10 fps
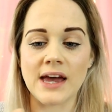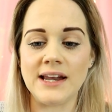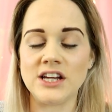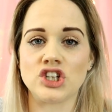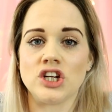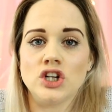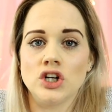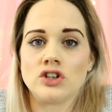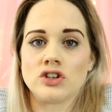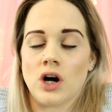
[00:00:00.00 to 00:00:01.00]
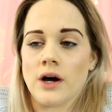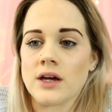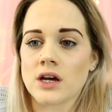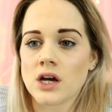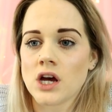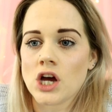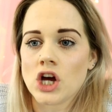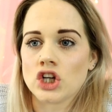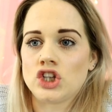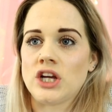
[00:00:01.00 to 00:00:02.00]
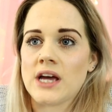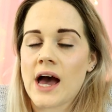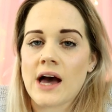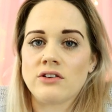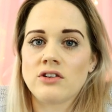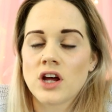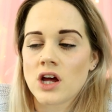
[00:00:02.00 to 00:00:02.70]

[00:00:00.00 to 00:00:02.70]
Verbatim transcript: It literally looked like she had,